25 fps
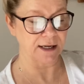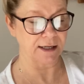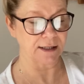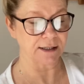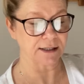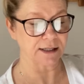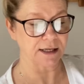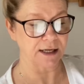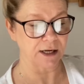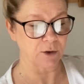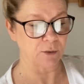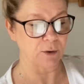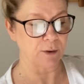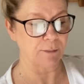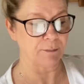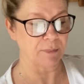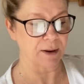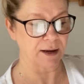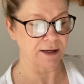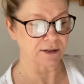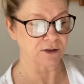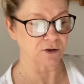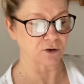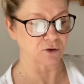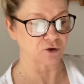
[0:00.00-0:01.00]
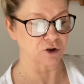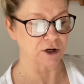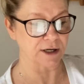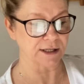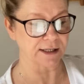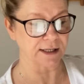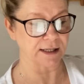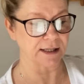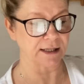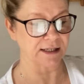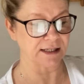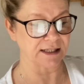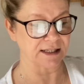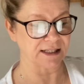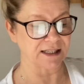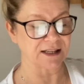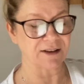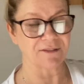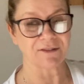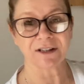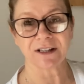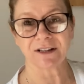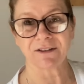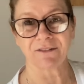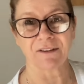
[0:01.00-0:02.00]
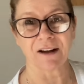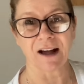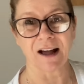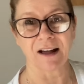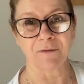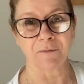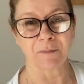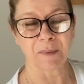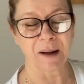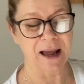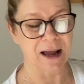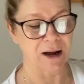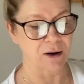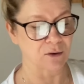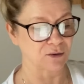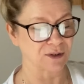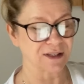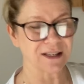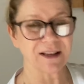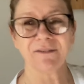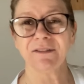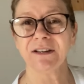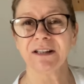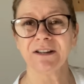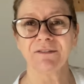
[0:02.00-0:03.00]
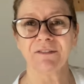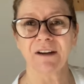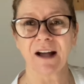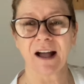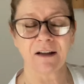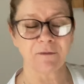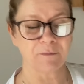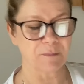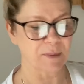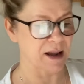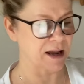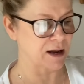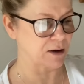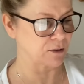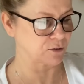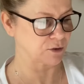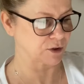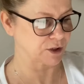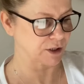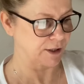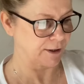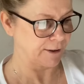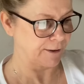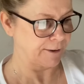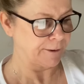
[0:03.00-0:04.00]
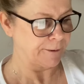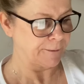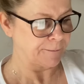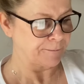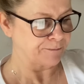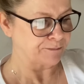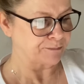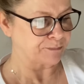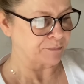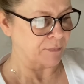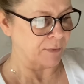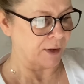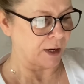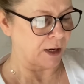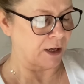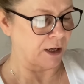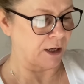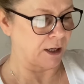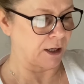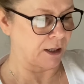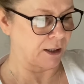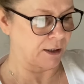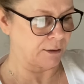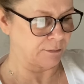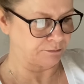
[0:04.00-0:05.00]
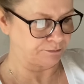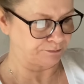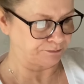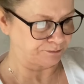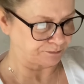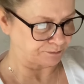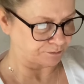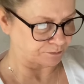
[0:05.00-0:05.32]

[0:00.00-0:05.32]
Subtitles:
sequin pencil dress, and this is £75. And